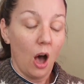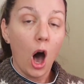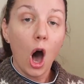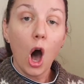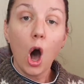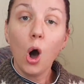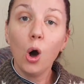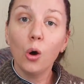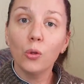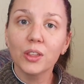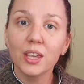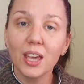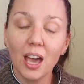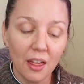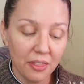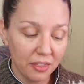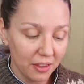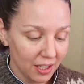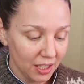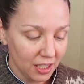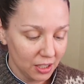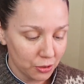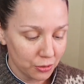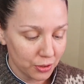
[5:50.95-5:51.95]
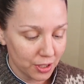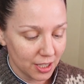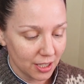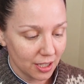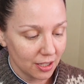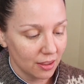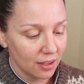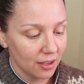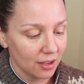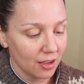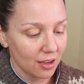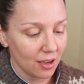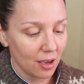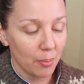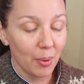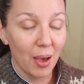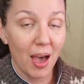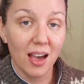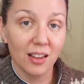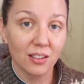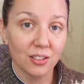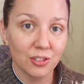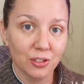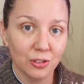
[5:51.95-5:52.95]
Oh, the other interesting thing
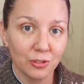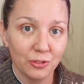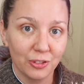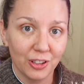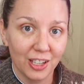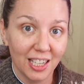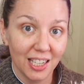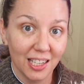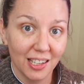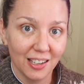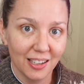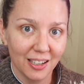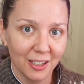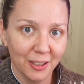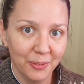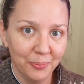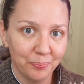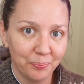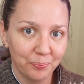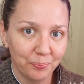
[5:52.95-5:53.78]
about Sofia here